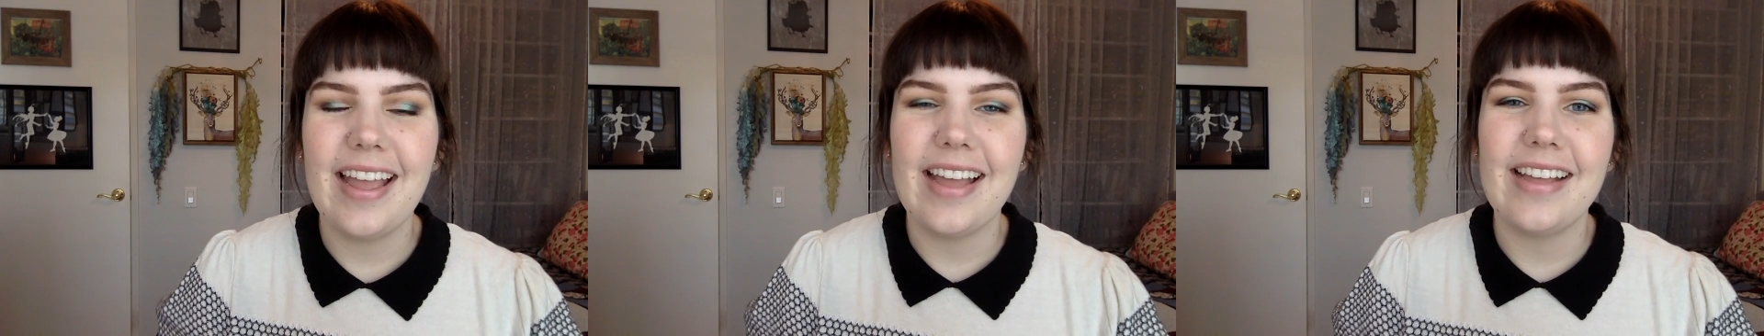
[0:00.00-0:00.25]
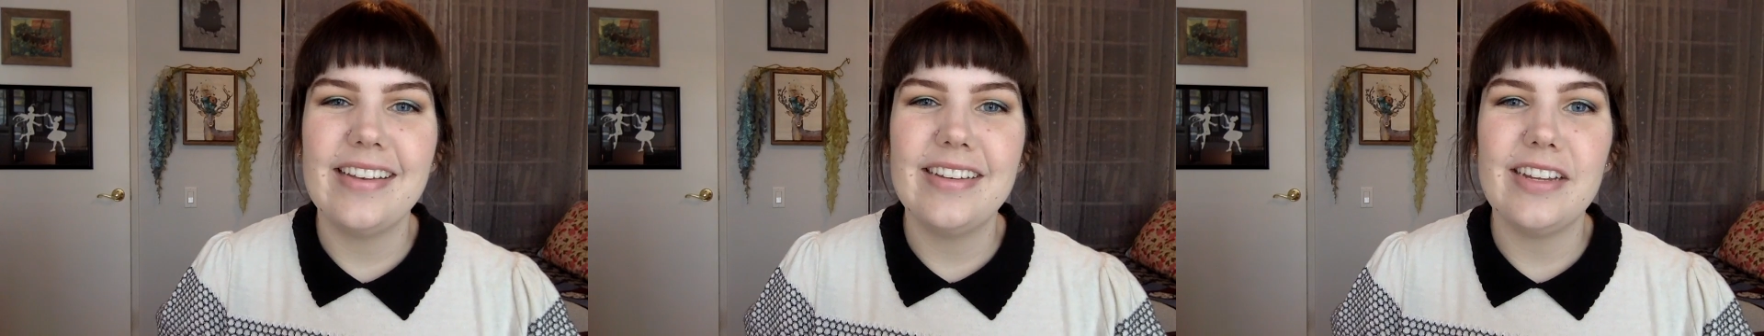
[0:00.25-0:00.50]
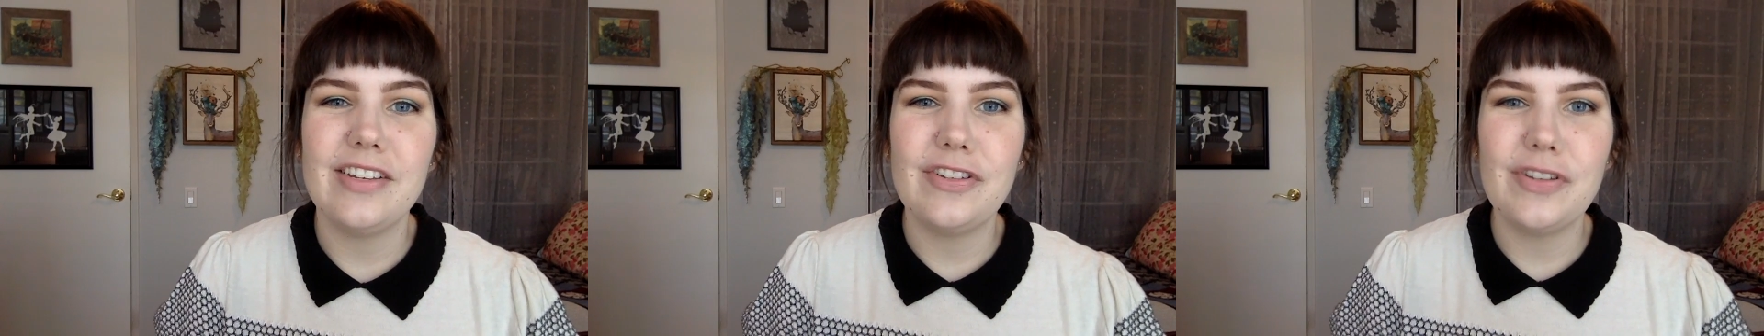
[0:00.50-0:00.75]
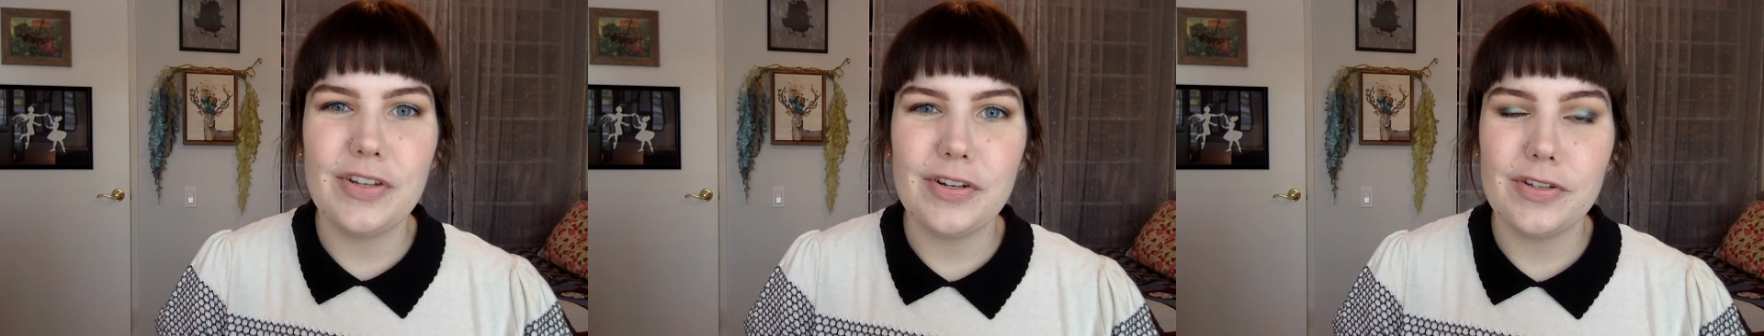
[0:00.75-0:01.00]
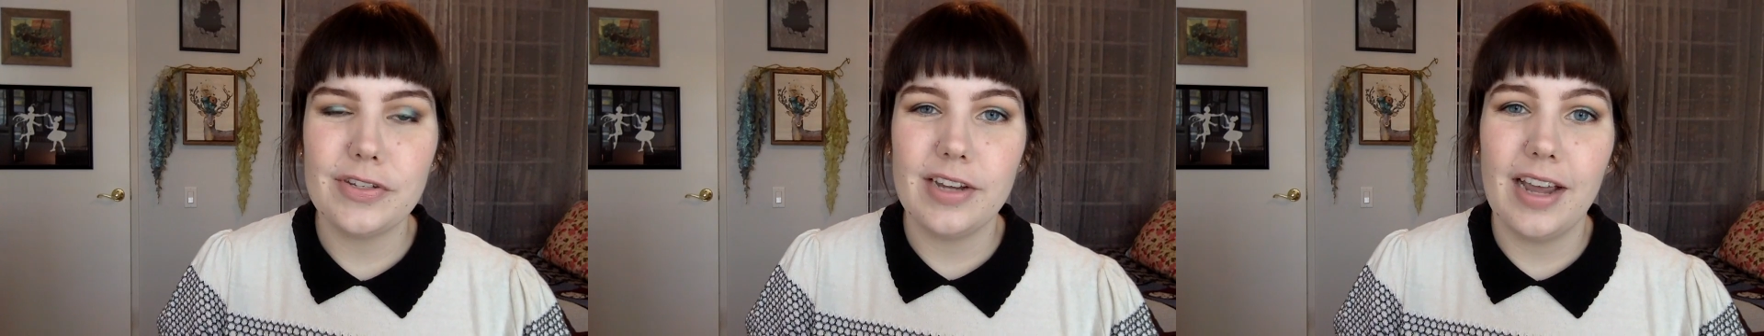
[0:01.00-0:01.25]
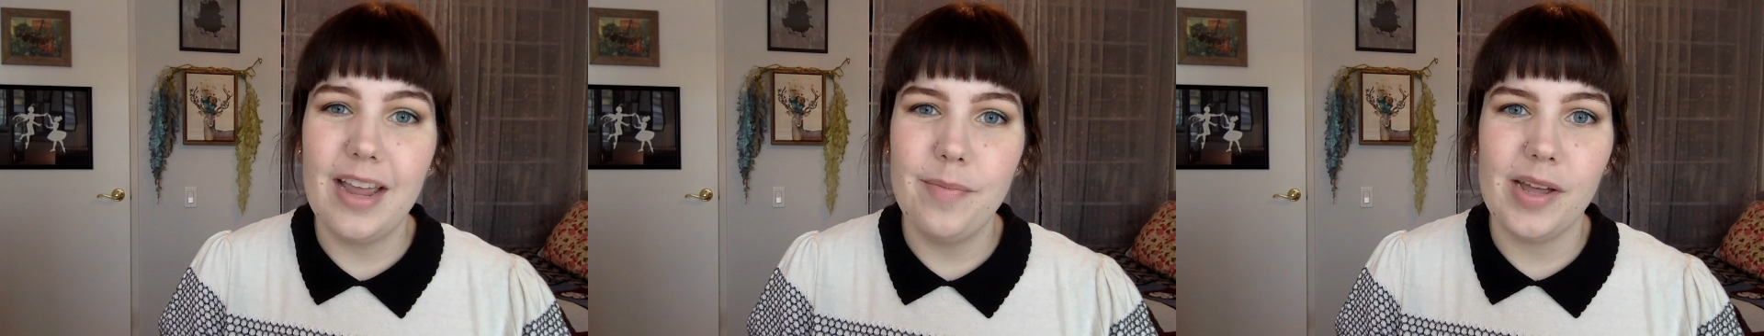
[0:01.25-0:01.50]
and in 2 years'
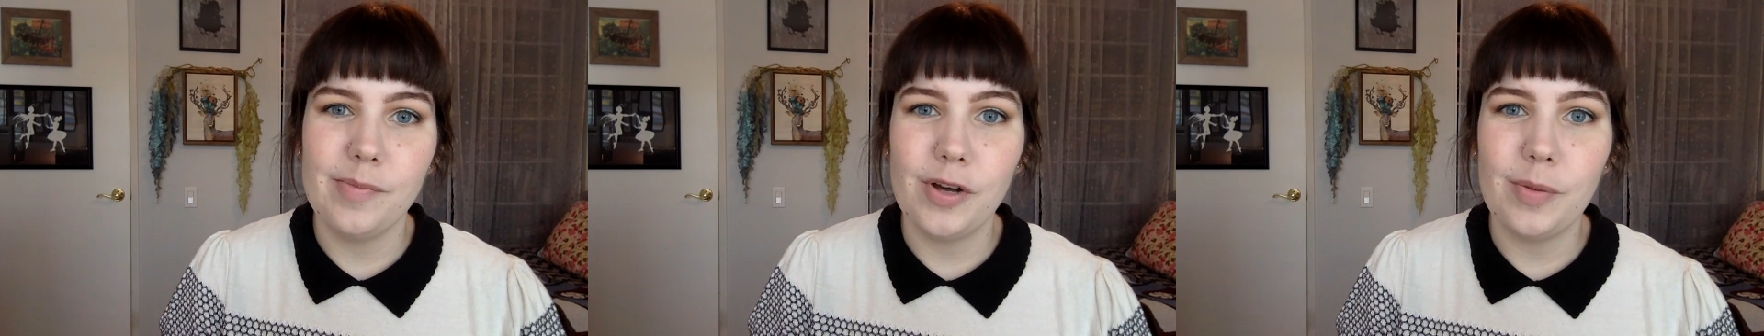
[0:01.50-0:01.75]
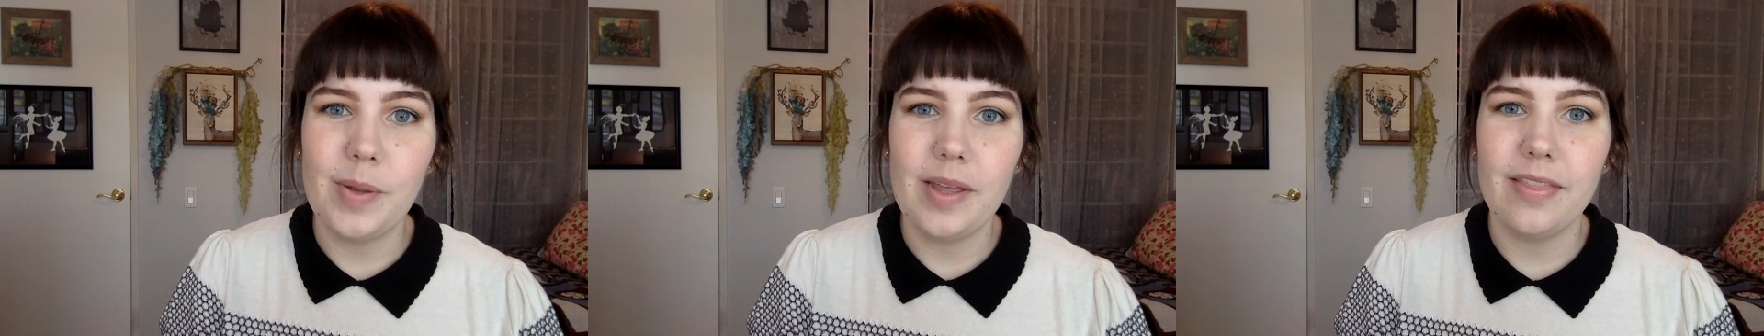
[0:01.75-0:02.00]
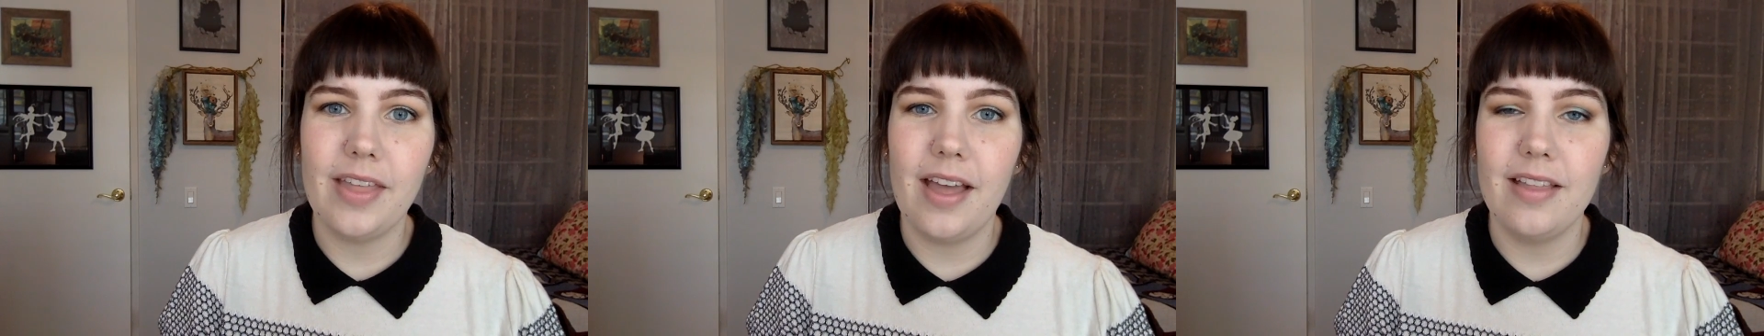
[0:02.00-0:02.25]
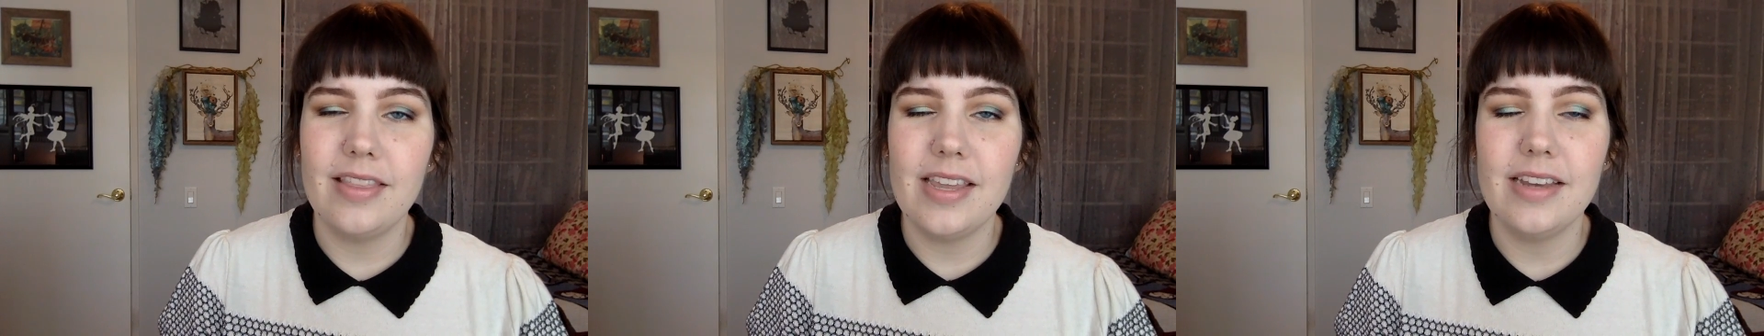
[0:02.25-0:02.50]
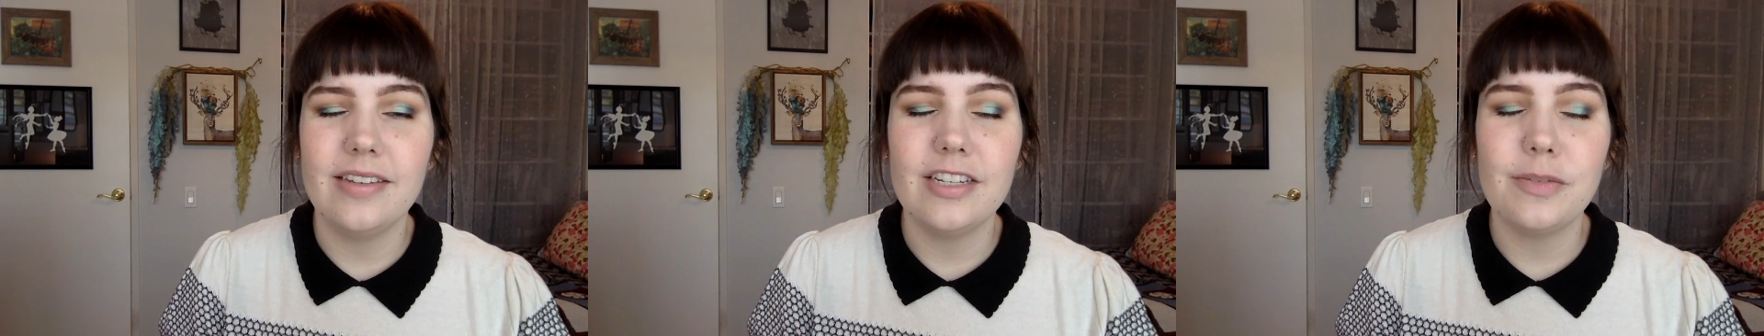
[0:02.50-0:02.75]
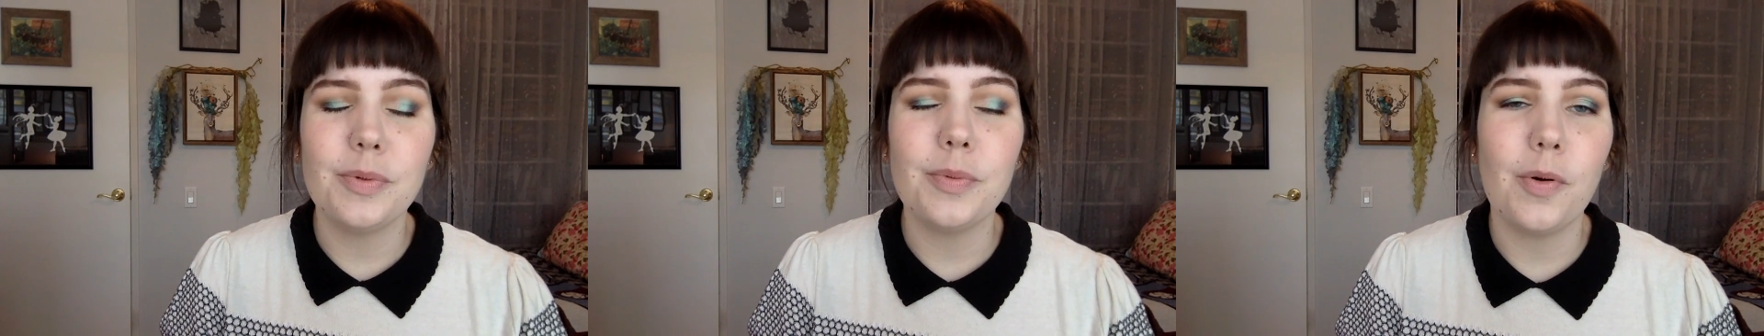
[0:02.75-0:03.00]
time, I'm hoping that the
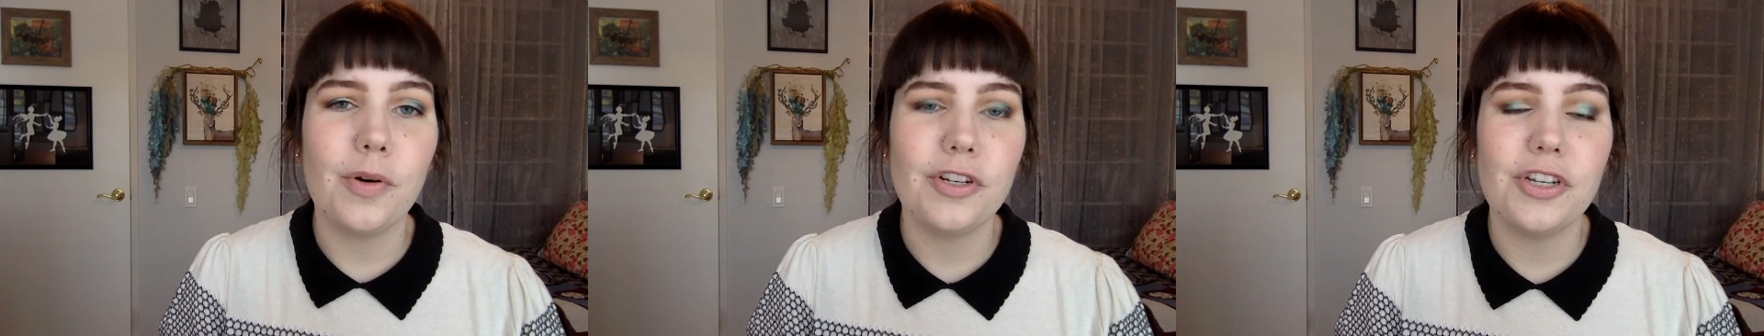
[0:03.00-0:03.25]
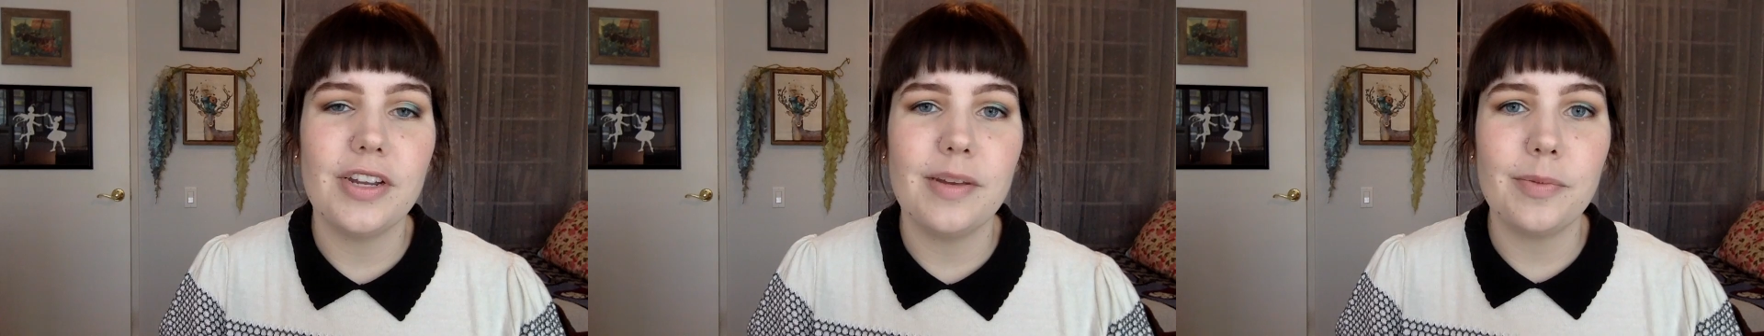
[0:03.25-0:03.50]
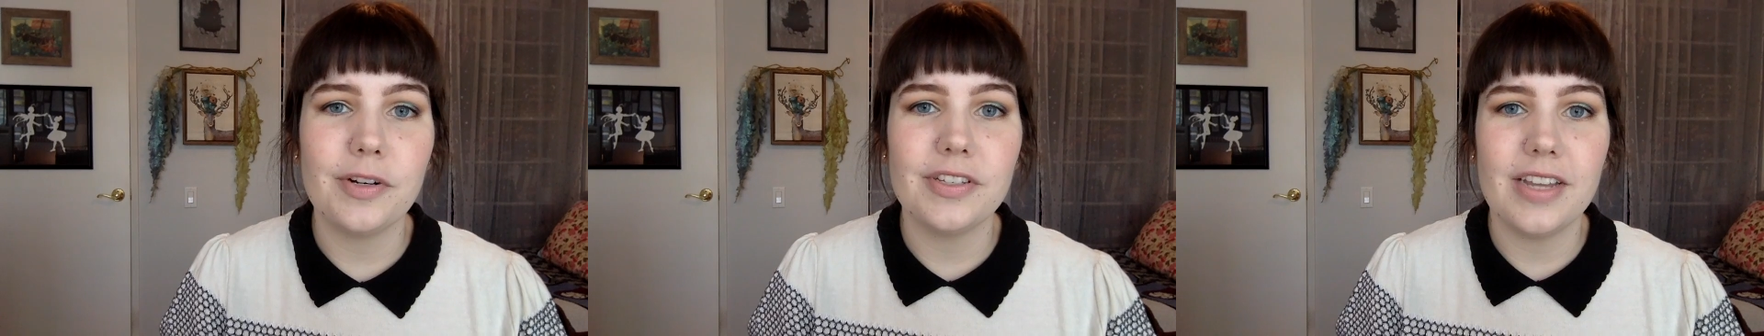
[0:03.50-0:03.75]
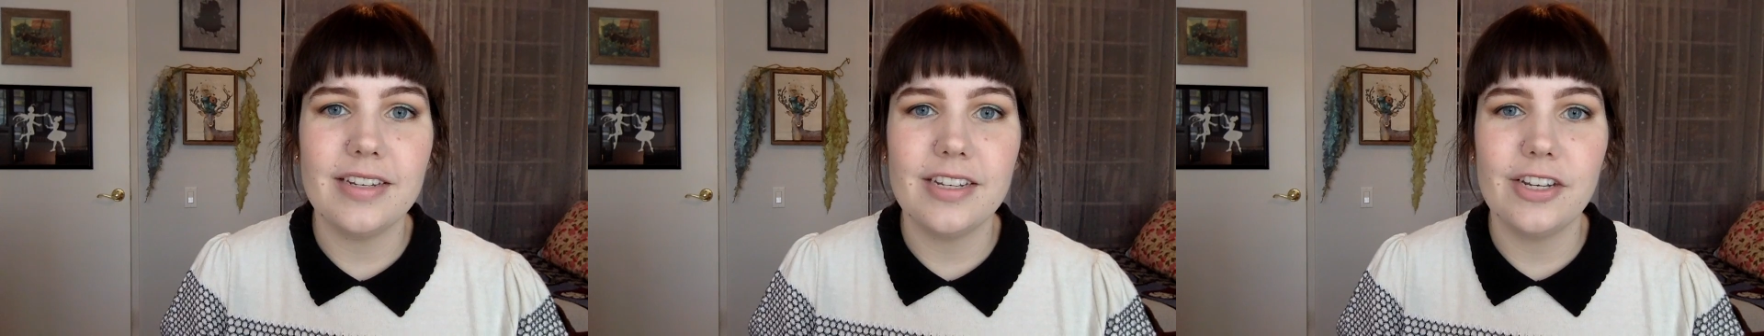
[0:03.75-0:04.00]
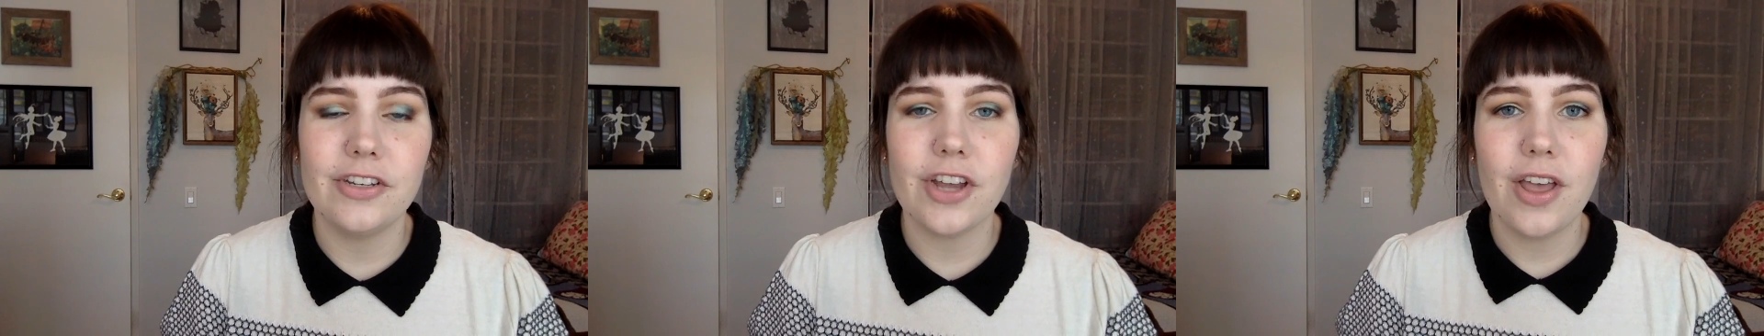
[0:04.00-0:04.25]
disproportionate percentage